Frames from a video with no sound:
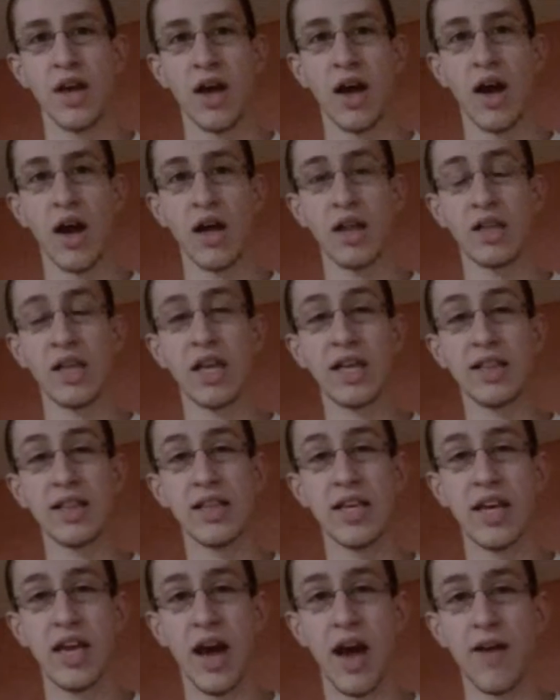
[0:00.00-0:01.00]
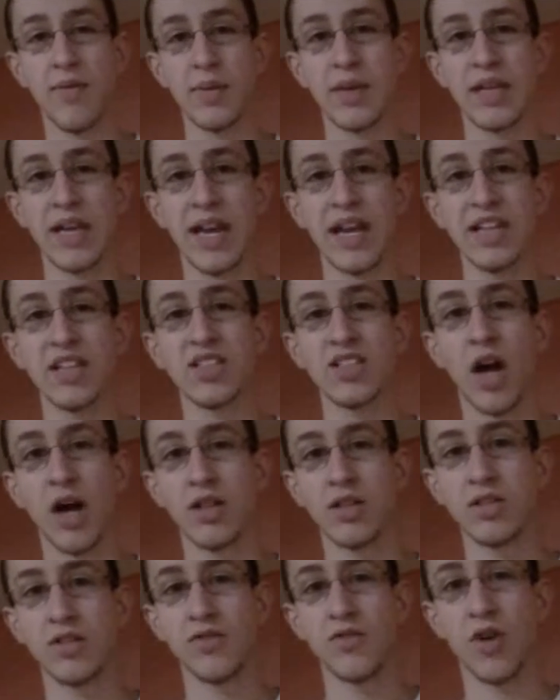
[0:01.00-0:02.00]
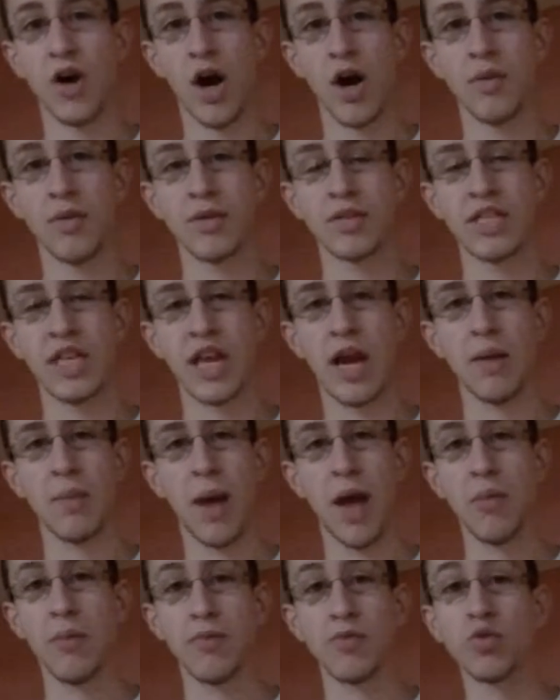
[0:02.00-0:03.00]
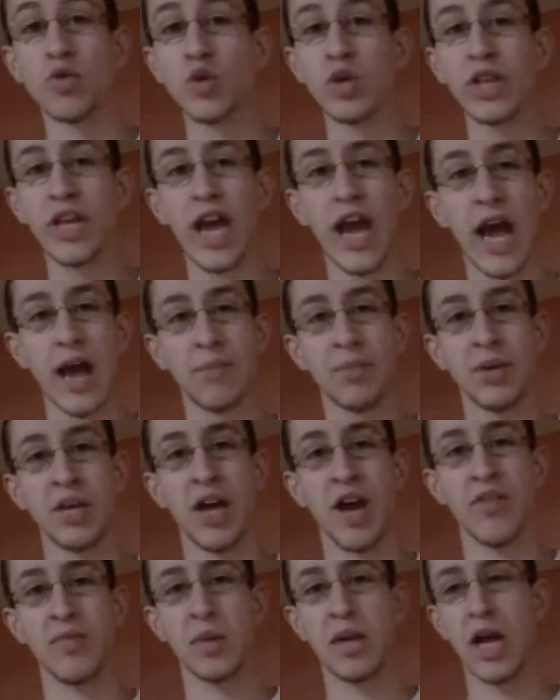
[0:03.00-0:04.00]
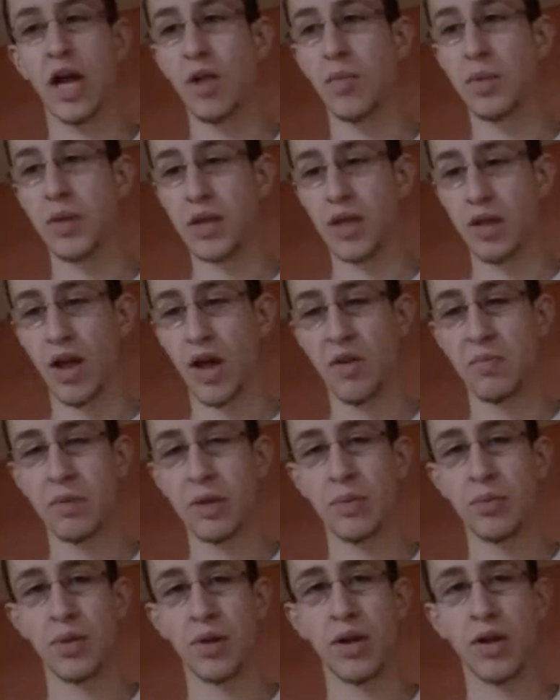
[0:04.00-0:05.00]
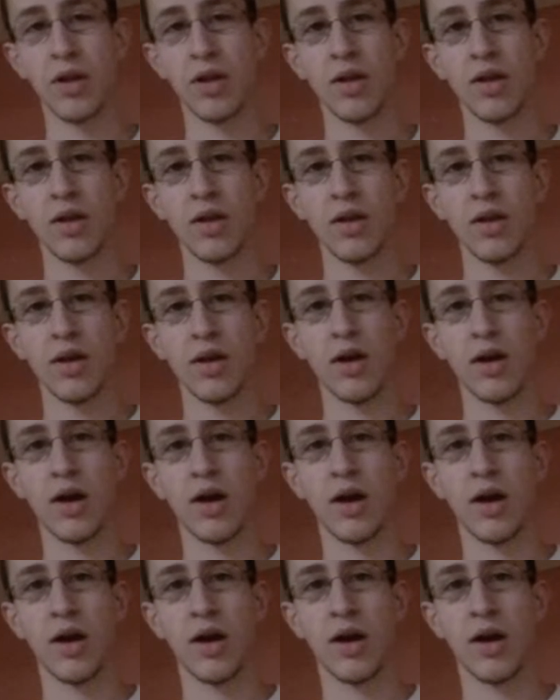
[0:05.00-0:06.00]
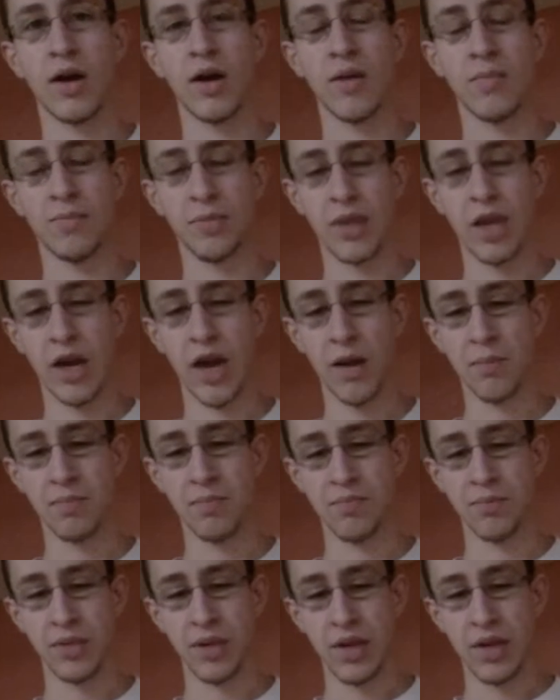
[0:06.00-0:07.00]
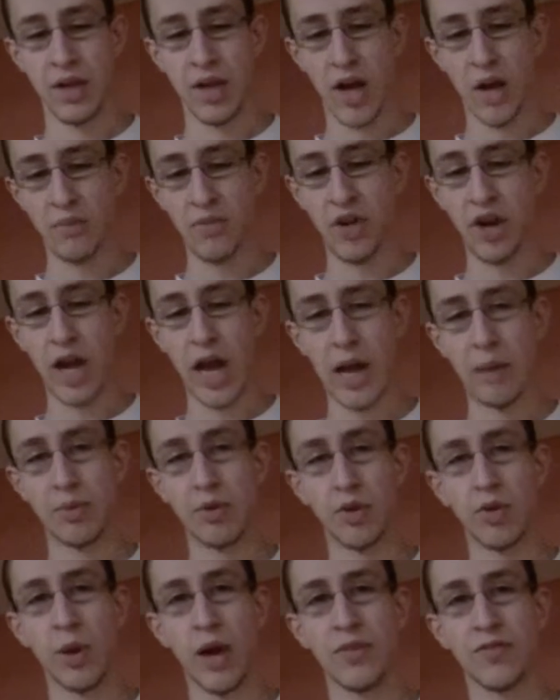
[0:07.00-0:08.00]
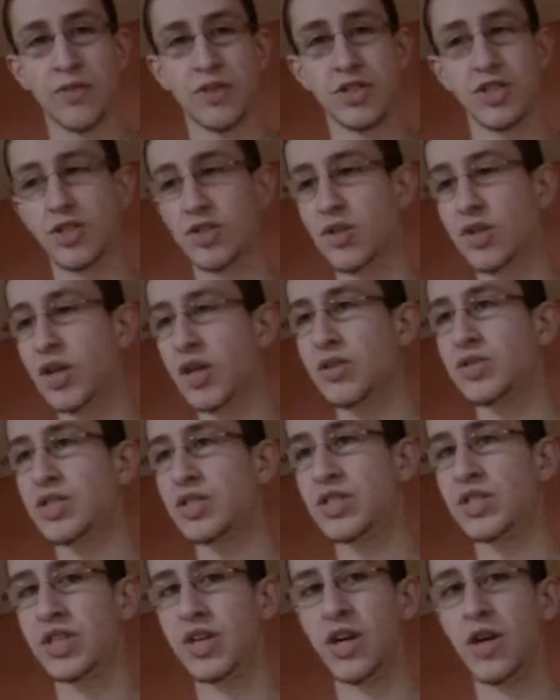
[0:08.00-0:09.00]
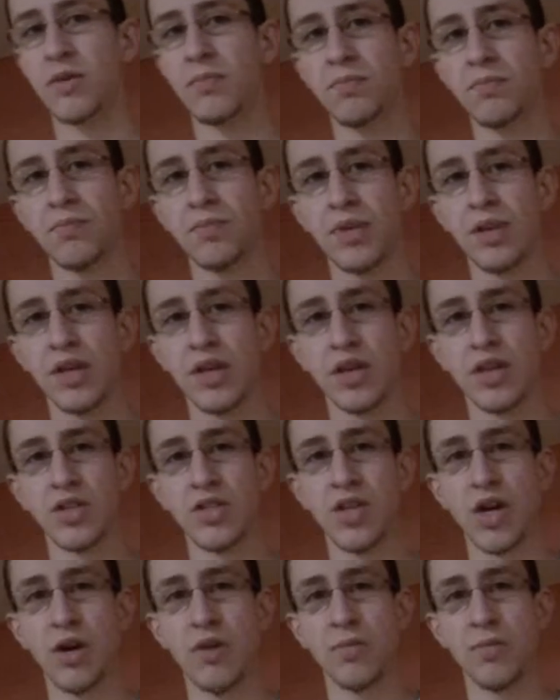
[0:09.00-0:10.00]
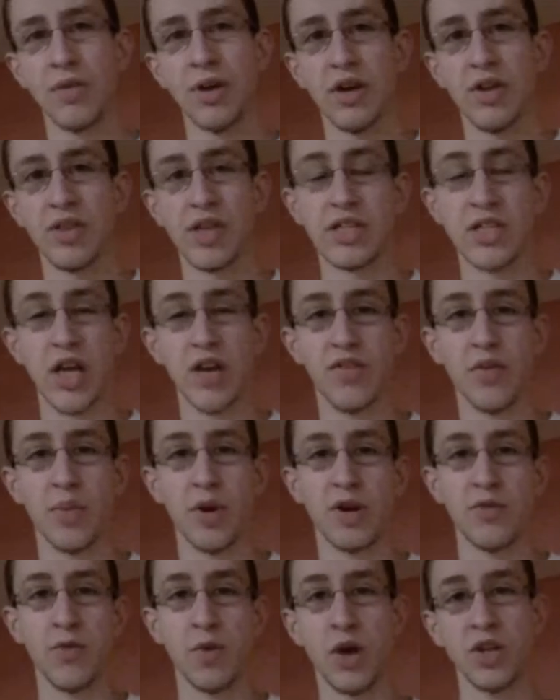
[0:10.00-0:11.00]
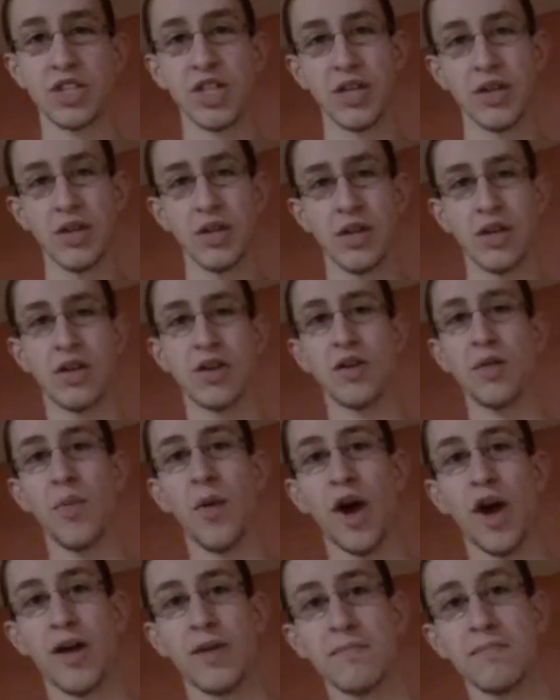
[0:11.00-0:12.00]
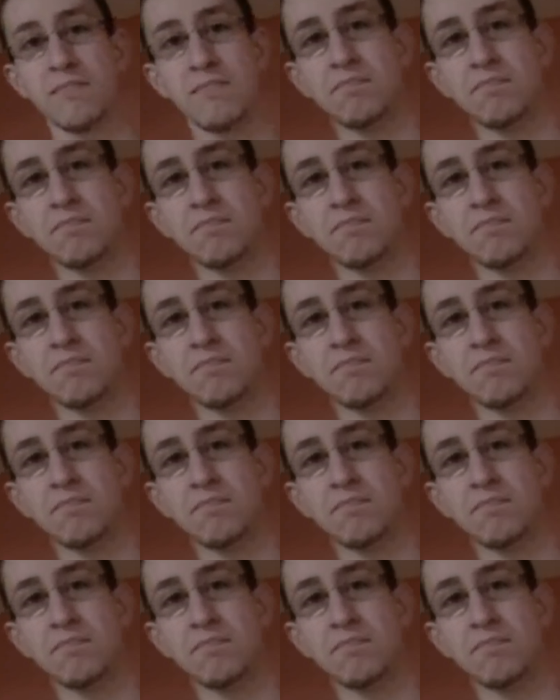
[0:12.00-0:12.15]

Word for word: Uh, lately, I've been getting tons of comments, and I'm, I'm really happy. I've been helping a lot of people, um, and I'm, I'm very happy with YFari Studios this year. So, thanks a lot, everybody, for watching. Goodbye.